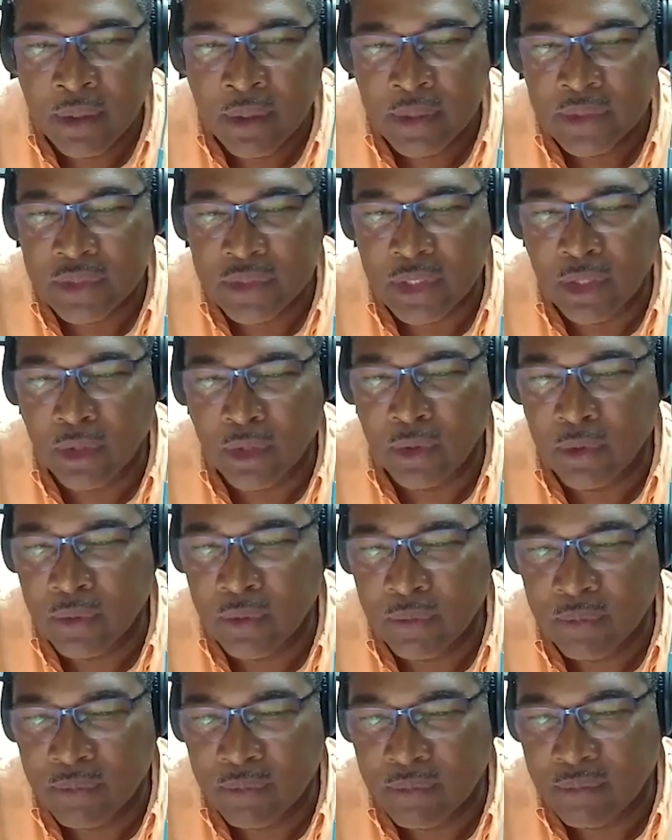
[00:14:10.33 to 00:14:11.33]

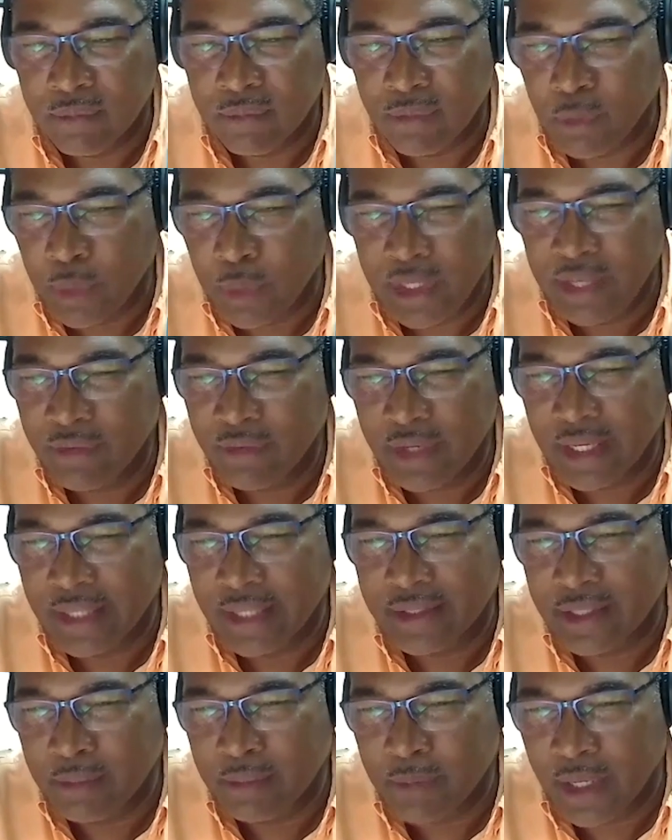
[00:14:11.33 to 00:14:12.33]
So you didn't even
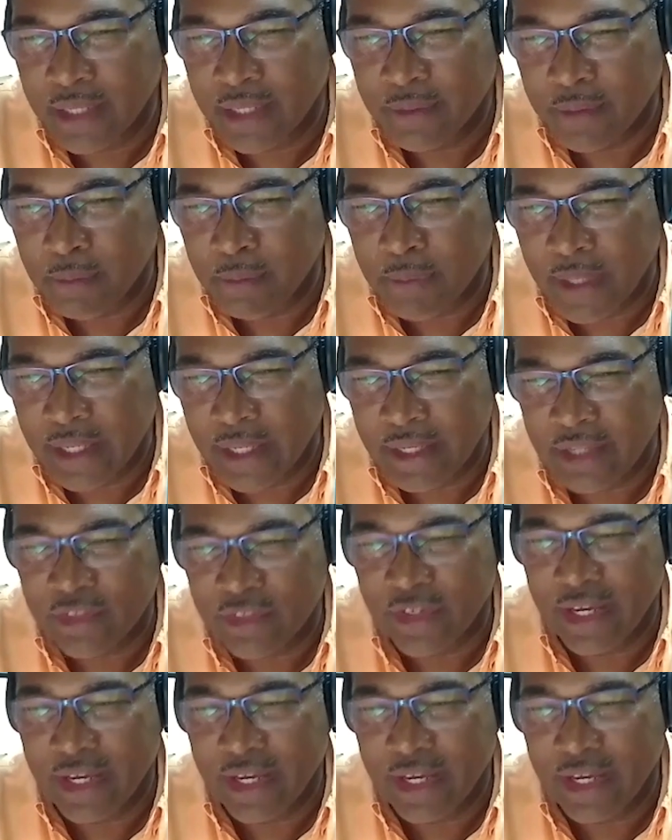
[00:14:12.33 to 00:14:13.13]
get to the bottom of the private.